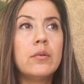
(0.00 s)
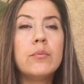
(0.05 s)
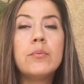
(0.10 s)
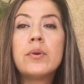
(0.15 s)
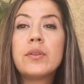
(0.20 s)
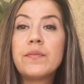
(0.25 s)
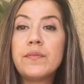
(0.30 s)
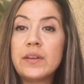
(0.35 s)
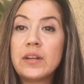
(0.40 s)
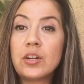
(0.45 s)

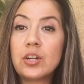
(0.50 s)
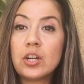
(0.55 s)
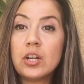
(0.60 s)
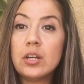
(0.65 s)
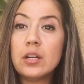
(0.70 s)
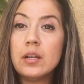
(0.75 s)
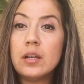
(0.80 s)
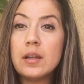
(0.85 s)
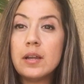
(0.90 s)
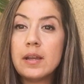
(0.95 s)

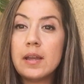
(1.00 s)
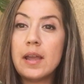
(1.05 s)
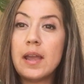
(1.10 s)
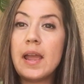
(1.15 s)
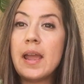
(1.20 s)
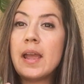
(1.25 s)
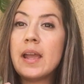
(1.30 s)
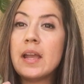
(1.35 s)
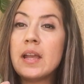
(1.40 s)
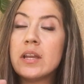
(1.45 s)
vinegar
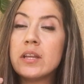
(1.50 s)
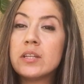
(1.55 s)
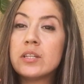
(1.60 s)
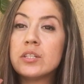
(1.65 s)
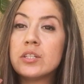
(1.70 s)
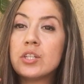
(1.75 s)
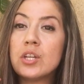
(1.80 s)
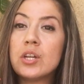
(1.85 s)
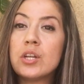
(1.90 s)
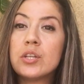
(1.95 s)

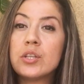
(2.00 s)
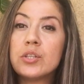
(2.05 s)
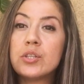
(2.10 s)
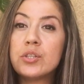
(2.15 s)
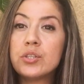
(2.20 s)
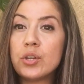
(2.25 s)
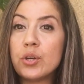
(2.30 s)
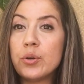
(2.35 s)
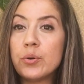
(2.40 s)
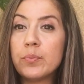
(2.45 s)
and
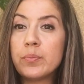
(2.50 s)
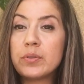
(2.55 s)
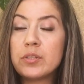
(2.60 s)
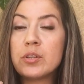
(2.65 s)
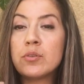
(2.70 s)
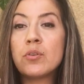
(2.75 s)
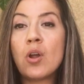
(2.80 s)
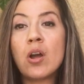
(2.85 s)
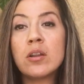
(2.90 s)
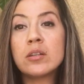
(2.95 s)
soap,
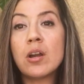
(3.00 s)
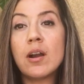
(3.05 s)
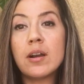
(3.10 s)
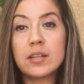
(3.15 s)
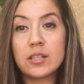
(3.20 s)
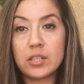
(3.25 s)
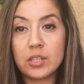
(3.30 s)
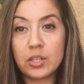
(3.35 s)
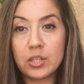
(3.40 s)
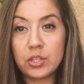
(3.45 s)
so
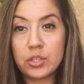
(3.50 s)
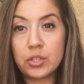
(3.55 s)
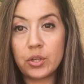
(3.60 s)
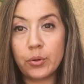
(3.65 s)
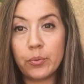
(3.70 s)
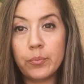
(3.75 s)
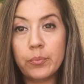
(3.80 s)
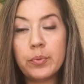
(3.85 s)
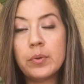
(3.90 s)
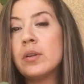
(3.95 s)
non-toxic
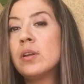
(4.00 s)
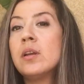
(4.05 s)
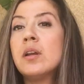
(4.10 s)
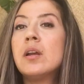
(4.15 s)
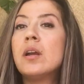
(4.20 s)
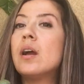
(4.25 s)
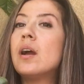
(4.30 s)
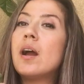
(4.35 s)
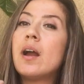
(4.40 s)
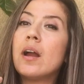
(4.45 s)
soap.
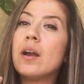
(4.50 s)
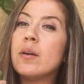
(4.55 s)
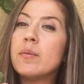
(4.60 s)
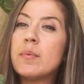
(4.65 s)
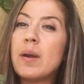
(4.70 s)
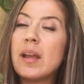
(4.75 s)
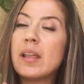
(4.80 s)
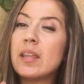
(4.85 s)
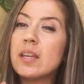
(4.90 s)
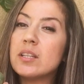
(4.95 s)

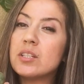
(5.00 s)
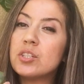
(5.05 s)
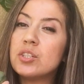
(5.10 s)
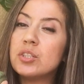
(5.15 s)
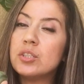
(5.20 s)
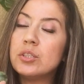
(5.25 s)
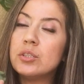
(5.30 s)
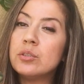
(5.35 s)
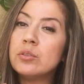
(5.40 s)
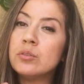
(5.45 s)
I like to
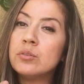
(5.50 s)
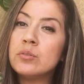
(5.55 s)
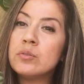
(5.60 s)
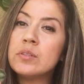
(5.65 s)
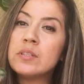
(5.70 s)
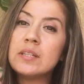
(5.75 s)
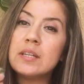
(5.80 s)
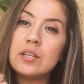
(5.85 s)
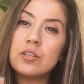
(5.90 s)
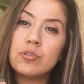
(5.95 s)

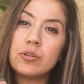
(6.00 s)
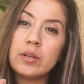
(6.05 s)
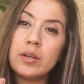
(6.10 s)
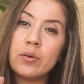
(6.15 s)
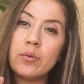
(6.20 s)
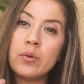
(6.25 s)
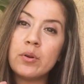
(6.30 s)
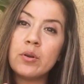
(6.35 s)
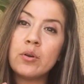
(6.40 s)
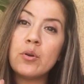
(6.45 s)
use tea tree
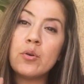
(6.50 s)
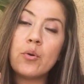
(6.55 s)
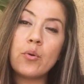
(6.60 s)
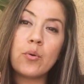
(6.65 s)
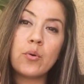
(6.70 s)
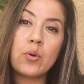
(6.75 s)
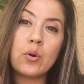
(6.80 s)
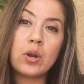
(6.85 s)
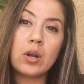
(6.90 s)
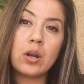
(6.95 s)
oil
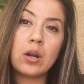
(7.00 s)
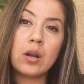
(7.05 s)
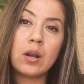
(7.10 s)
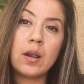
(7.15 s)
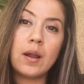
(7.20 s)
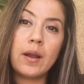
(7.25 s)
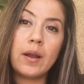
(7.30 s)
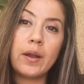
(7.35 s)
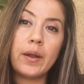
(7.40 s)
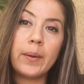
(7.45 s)

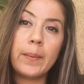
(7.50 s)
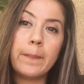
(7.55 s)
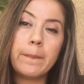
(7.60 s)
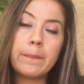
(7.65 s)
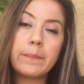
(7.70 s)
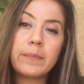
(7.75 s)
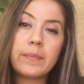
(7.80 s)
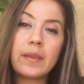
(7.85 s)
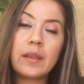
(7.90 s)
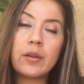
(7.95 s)
or
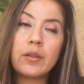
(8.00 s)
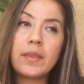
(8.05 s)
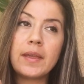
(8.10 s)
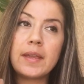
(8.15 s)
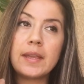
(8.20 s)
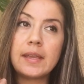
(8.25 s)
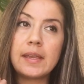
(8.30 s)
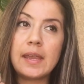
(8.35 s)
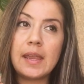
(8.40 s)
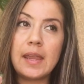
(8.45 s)

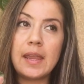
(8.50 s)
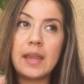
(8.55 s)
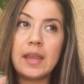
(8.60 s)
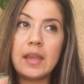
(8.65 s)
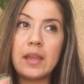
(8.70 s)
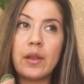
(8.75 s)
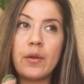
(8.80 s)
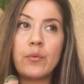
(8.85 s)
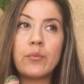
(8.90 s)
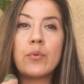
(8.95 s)
like
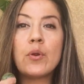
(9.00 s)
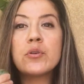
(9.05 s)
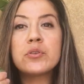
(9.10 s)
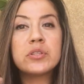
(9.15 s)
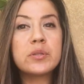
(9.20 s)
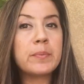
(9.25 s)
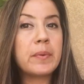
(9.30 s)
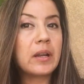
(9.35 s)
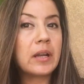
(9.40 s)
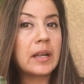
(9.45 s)
a
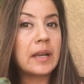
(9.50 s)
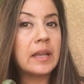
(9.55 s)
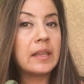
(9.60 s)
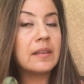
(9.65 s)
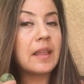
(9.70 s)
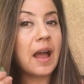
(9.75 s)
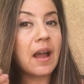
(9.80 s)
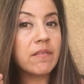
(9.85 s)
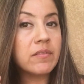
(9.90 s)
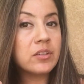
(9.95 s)
rosemary
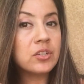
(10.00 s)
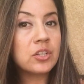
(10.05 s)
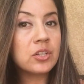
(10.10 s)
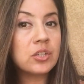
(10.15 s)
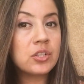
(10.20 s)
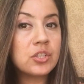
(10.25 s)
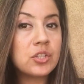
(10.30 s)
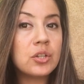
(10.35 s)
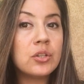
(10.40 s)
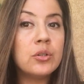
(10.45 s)

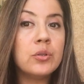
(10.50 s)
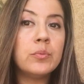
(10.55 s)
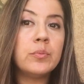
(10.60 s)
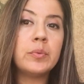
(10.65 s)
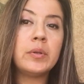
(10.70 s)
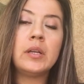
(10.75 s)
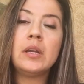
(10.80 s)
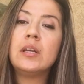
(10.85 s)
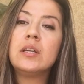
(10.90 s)
lavender soap